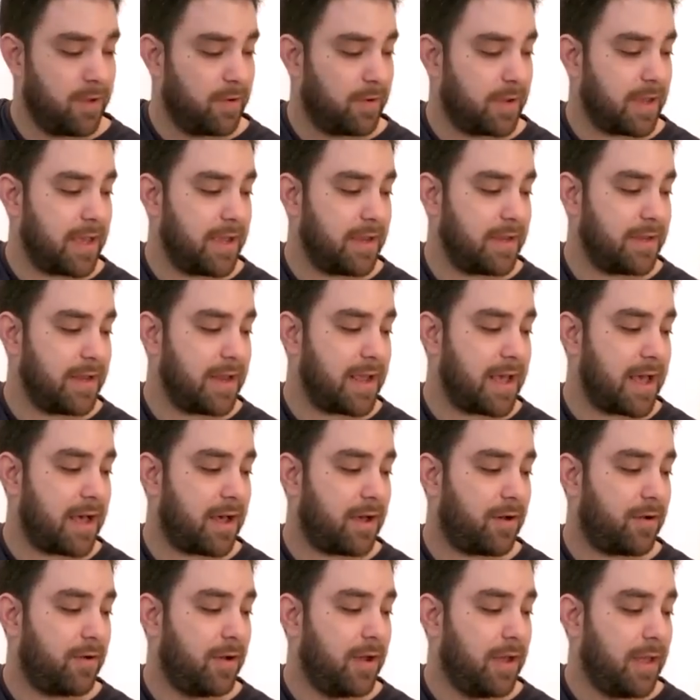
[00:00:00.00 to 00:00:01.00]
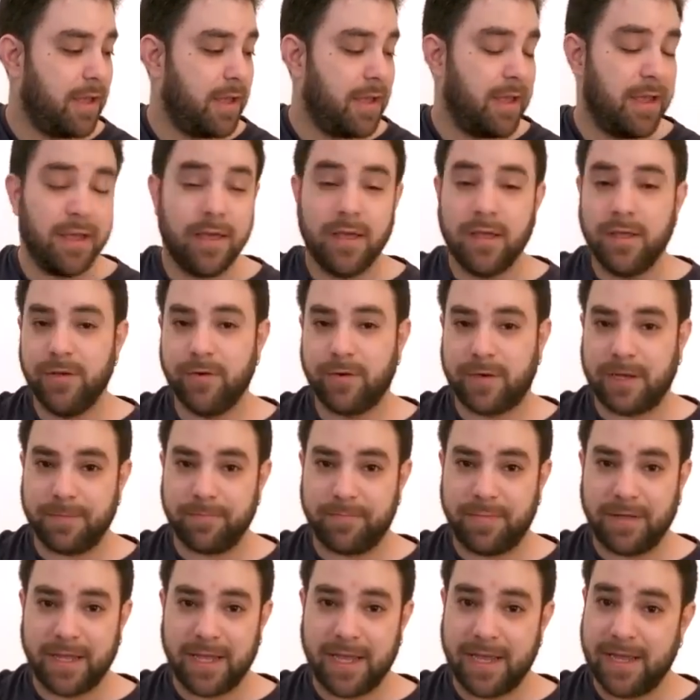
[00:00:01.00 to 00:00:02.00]
Okay, now you can
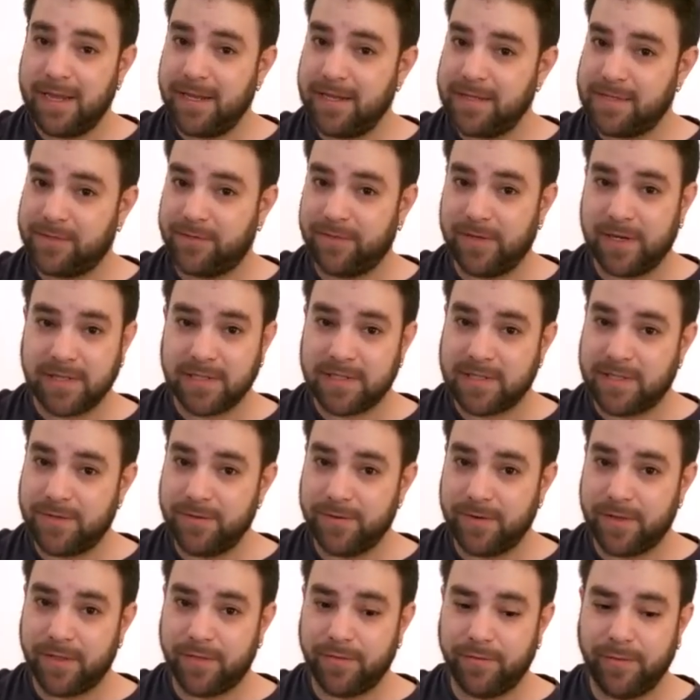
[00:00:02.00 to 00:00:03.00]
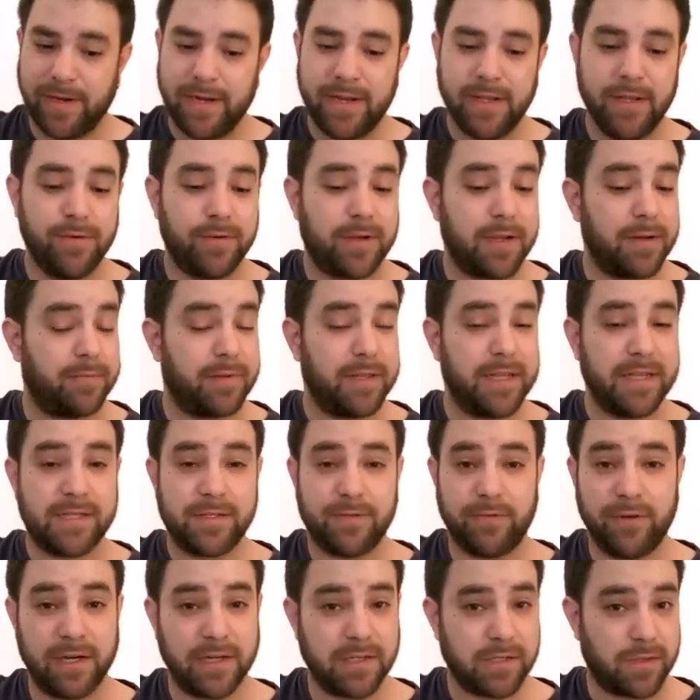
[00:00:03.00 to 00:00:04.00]
play strings two and three, you can play
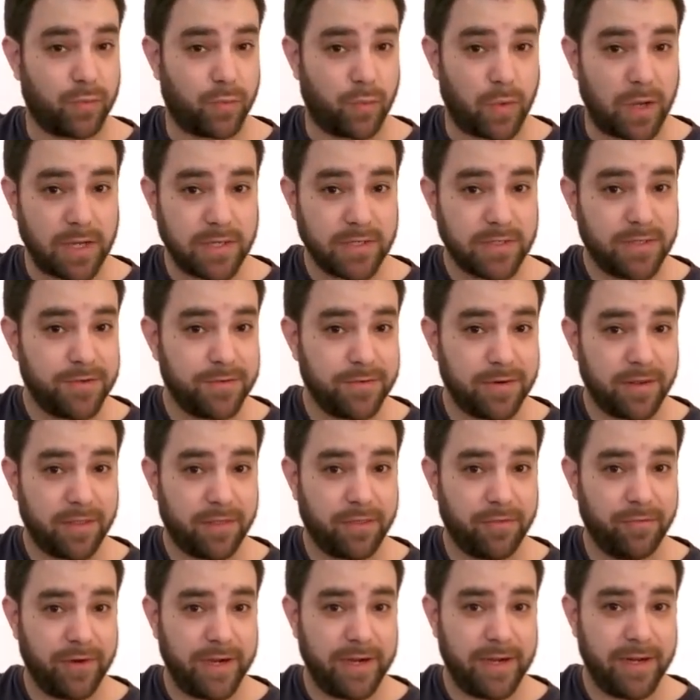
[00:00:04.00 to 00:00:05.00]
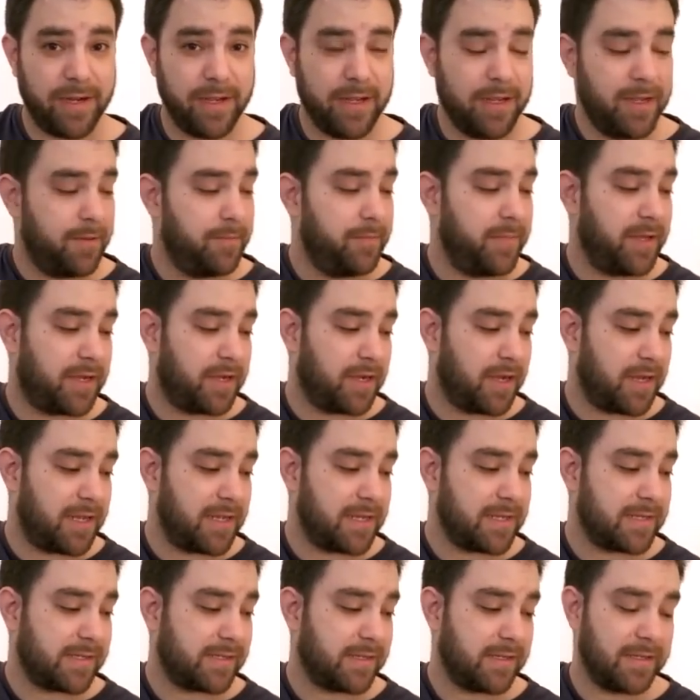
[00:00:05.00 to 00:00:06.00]
strings one, two, and three,
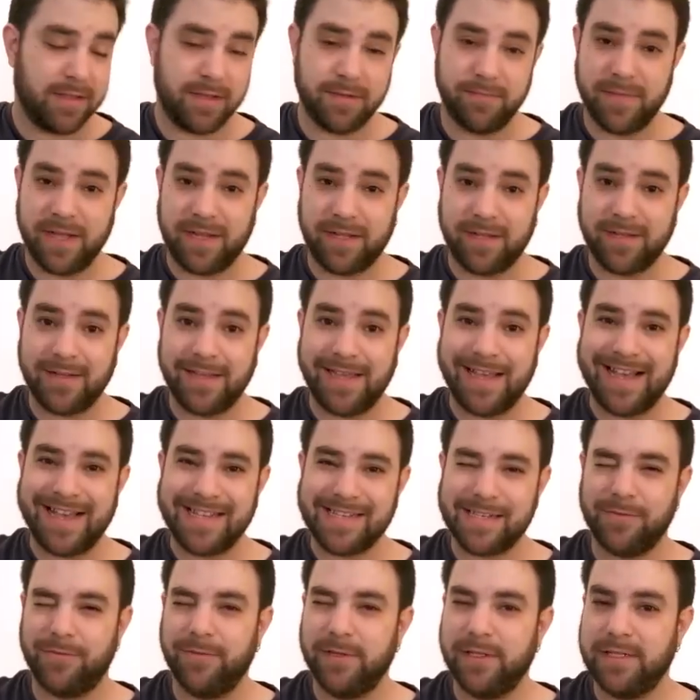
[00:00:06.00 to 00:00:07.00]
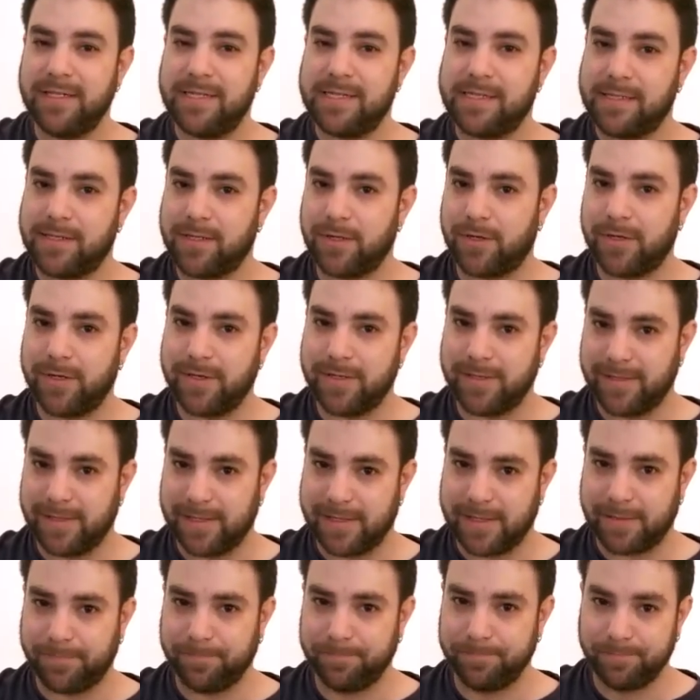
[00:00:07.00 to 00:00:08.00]
because the melody hasn't really started
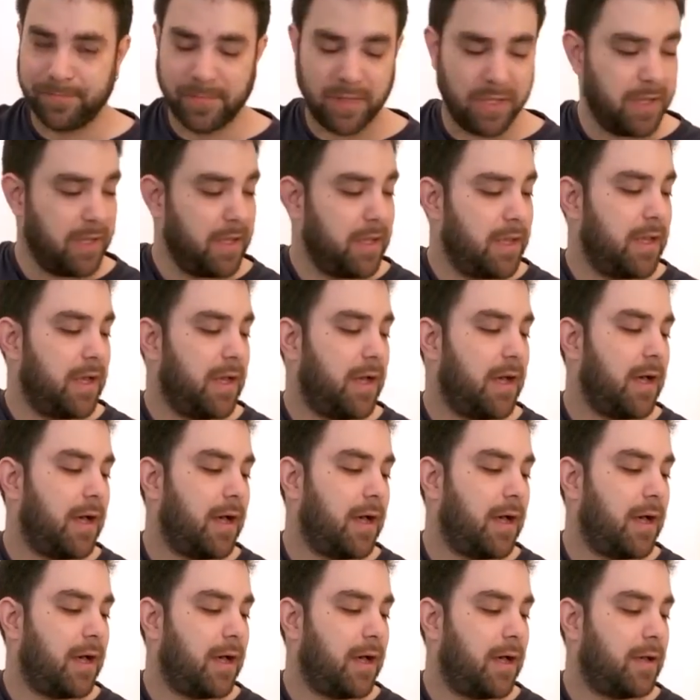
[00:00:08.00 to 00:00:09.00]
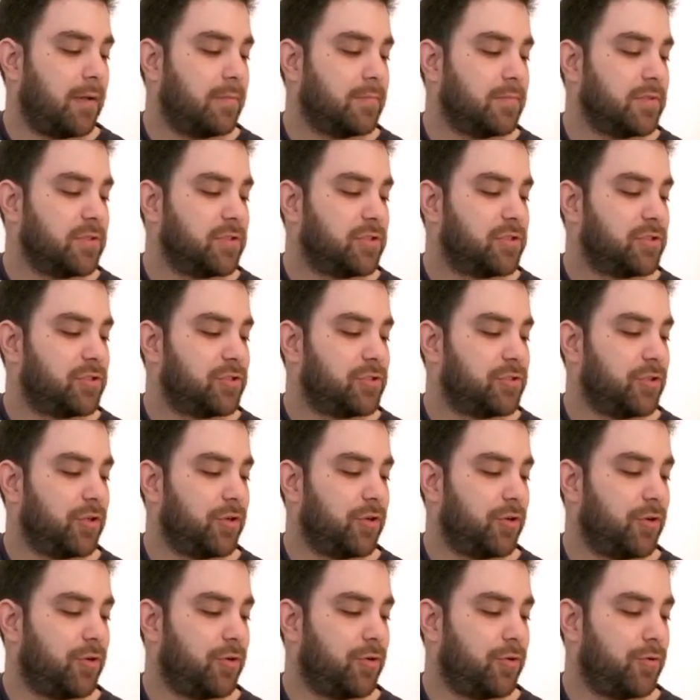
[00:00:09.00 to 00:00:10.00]
yet. Um,
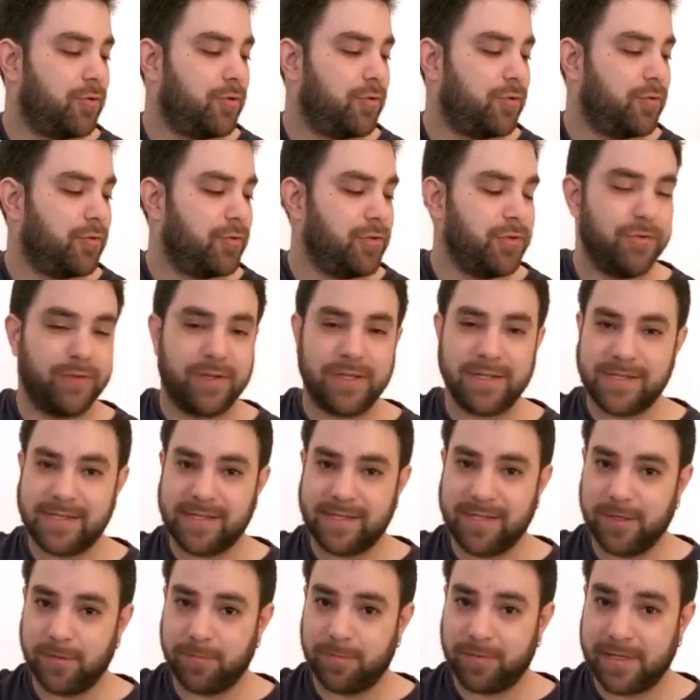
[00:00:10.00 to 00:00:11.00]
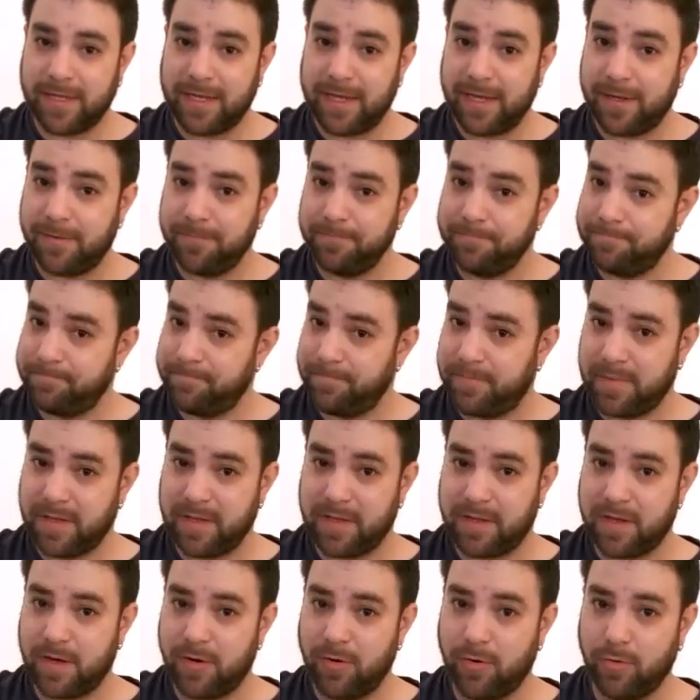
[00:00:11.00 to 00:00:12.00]
so you can still play
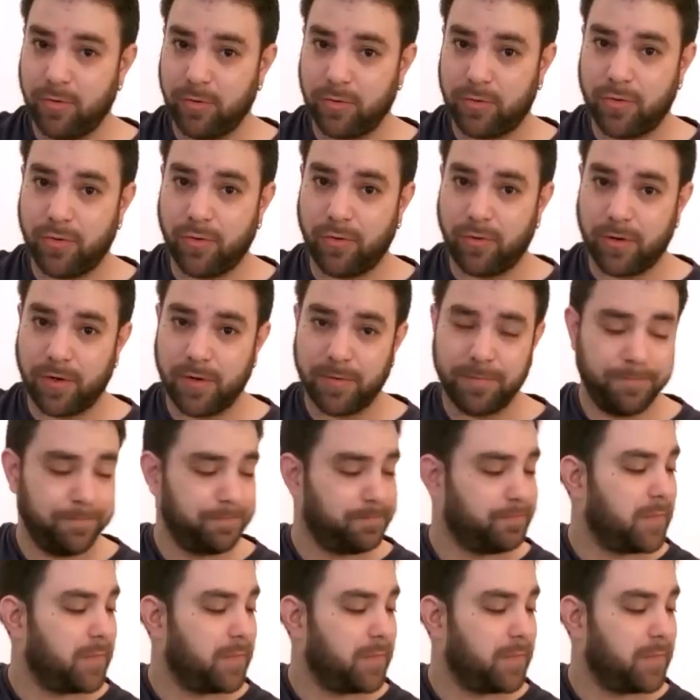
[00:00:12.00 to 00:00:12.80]
the whole chord